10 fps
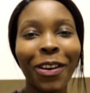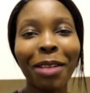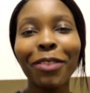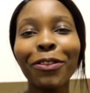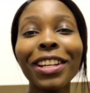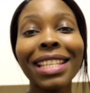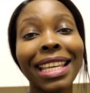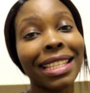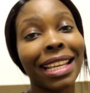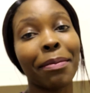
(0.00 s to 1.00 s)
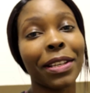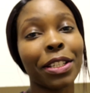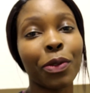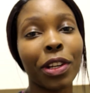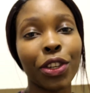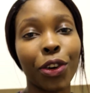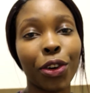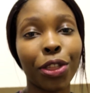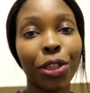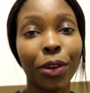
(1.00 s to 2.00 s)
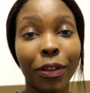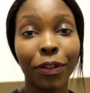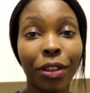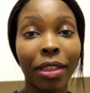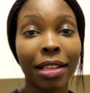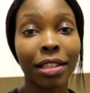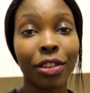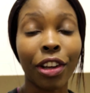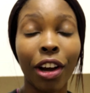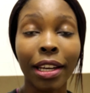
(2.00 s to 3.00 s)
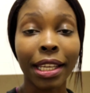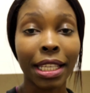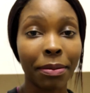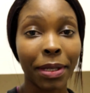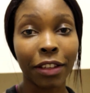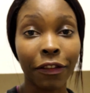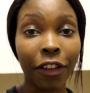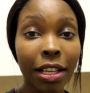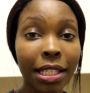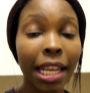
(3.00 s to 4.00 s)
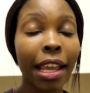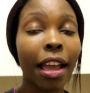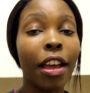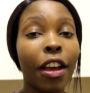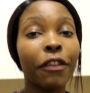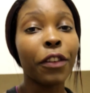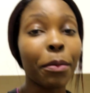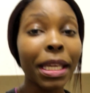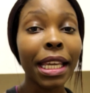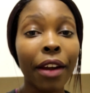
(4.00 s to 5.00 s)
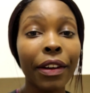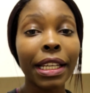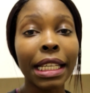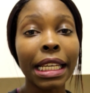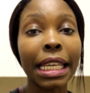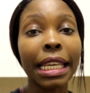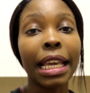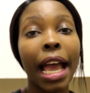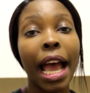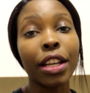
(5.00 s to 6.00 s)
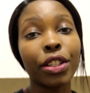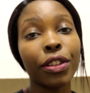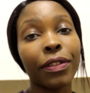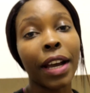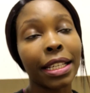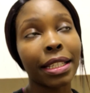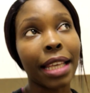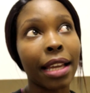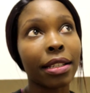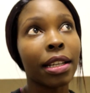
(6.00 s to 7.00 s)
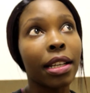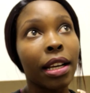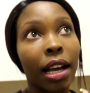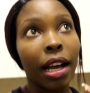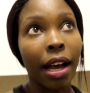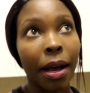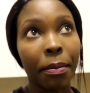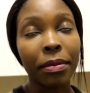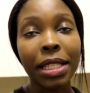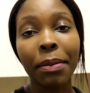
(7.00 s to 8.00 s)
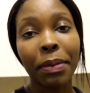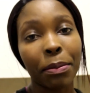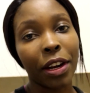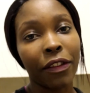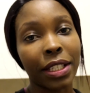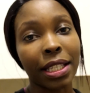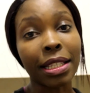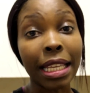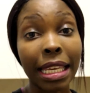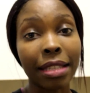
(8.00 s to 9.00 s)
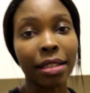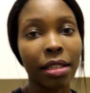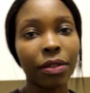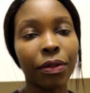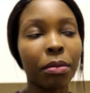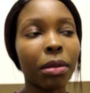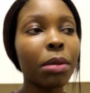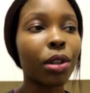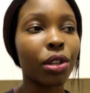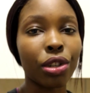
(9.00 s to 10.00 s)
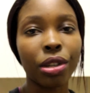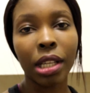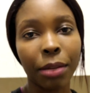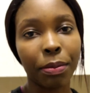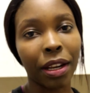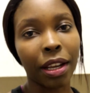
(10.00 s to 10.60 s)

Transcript: while my food is heating up, I just wanted to go through a few things regarding intermittent fasting. For me currently, I do find that skipping breakfast is the easiest for me because usually